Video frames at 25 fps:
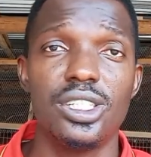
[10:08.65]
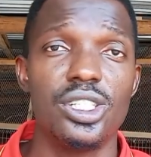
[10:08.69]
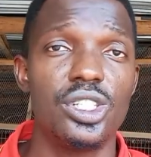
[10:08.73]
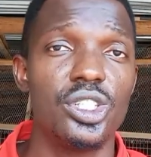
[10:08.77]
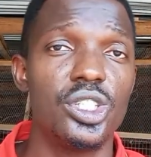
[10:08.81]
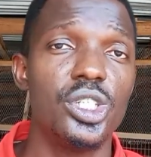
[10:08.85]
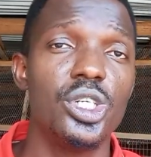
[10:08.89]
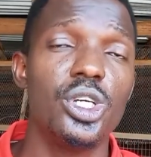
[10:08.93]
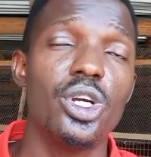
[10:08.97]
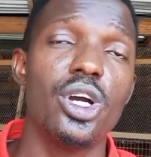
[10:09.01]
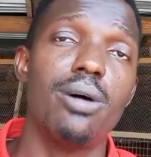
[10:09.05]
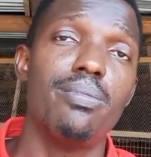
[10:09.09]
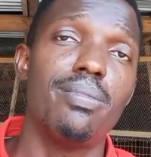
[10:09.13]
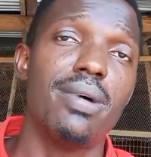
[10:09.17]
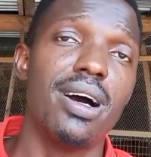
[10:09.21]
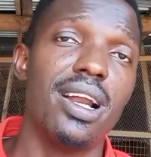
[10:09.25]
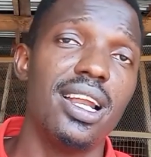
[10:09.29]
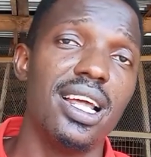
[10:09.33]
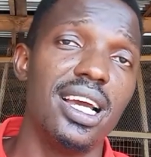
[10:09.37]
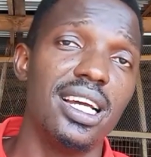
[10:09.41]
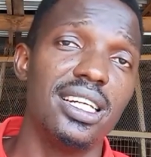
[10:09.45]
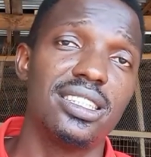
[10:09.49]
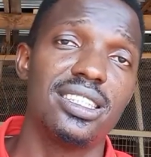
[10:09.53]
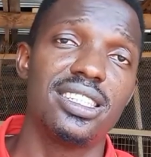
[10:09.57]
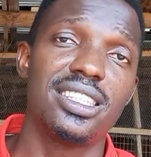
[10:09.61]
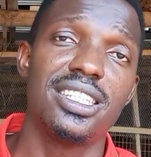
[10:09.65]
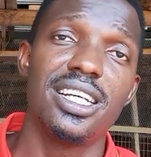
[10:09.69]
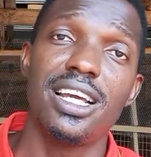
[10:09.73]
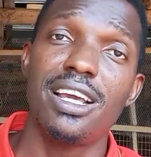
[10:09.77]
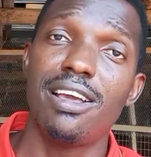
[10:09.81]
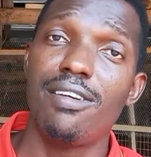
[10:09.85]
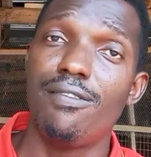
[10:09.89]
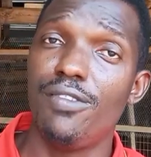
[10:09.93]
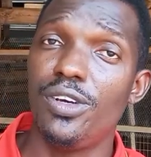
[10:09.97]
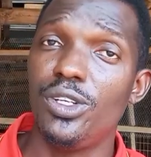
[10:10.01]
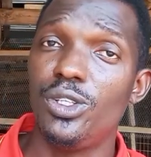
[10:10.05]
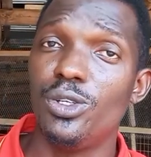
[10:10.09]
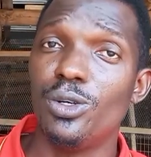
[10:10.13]
See you on my next
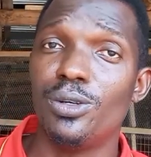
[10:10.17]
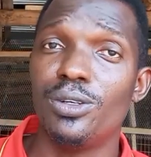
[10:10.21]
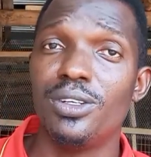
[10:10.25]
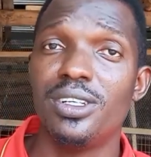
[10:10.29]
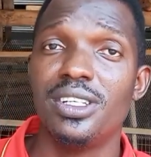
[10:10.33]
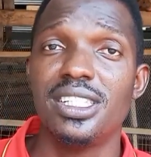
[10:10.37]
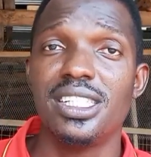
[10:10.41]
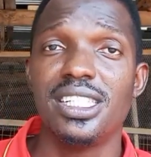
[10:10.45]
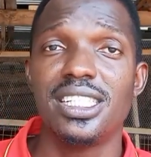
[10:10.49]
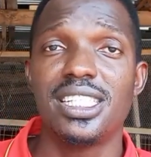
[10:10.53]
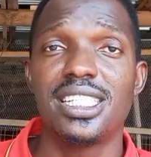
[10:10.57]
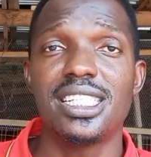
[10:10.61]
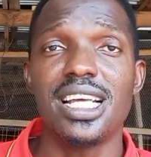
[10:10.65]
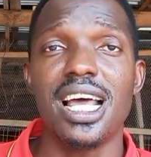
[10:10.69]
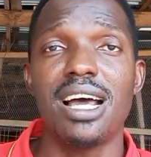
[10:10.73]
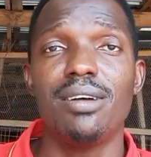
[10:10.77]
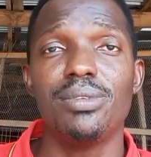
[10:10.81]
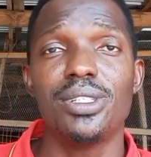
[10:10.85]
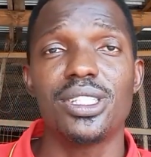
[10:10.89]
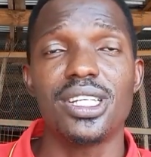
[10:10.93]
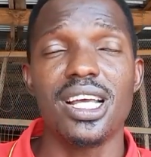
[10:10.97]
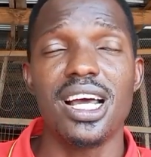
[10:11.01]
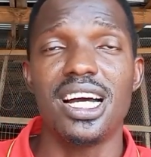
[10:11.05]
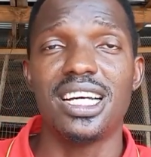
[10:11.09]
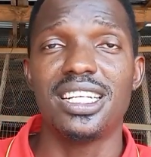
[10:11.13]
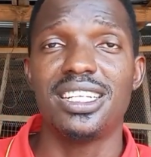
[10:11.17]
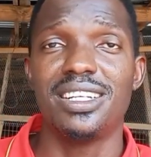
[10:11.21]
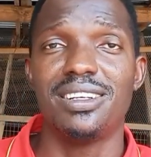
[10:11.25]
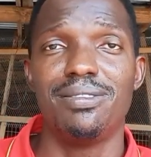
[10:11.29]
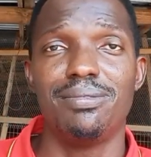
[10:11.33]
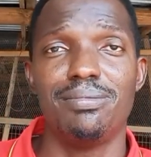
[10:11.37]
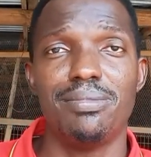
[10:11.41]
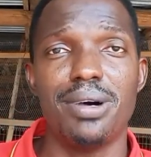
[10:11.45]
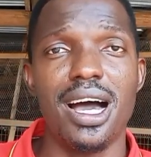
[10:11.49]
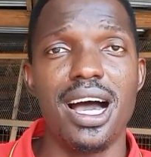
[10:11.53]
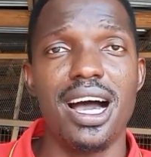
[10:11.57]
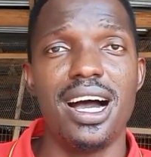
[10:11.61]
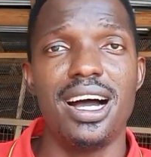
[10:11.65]
video. Sam is out.
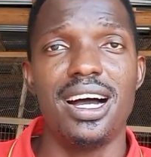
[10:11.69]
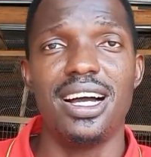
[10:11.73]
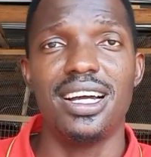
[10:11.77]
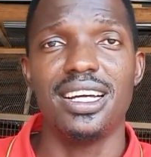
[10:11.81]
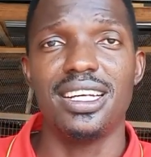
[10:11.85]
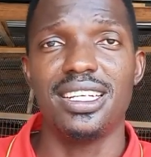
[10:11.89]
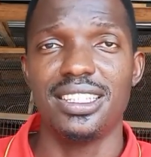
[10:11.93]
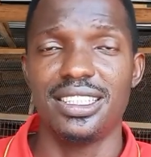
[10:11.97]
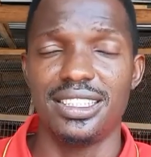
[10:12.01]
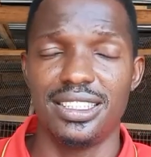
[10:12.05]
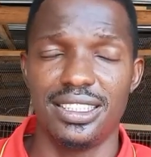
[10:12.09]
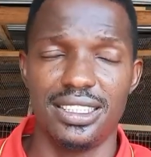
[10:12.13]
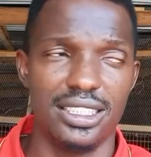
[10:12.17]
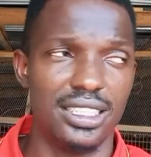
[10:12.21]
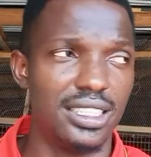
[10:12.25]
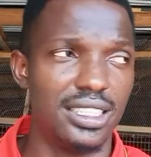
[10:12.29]
Bye.